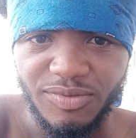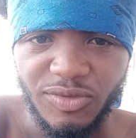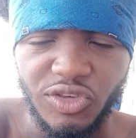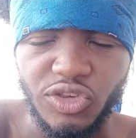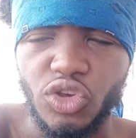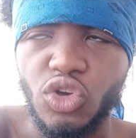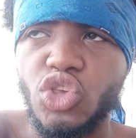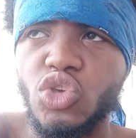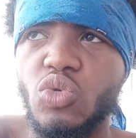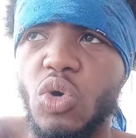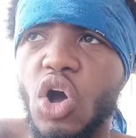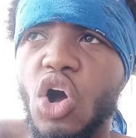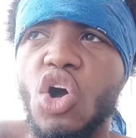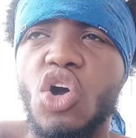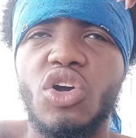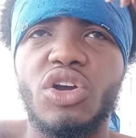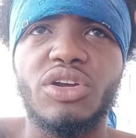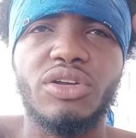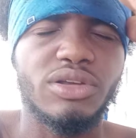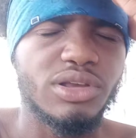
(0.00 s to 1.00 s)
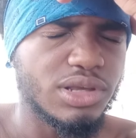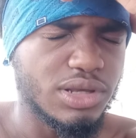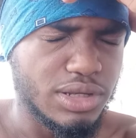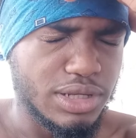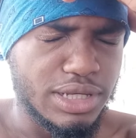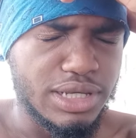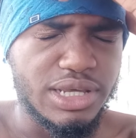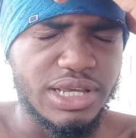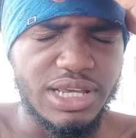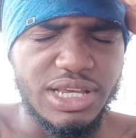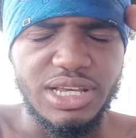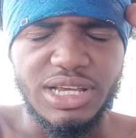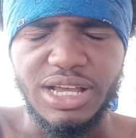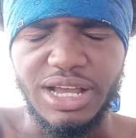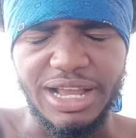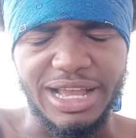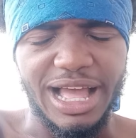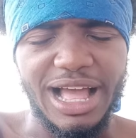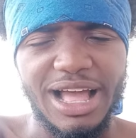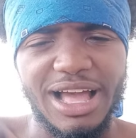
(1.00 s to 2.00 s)
So you are
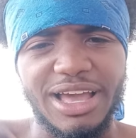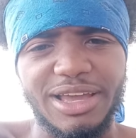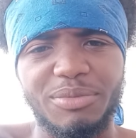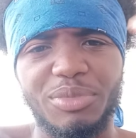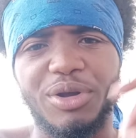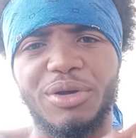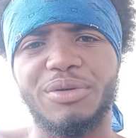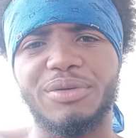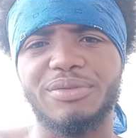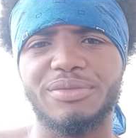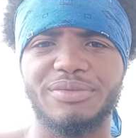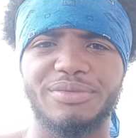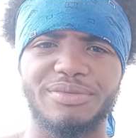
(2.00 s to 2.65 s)
God, bro.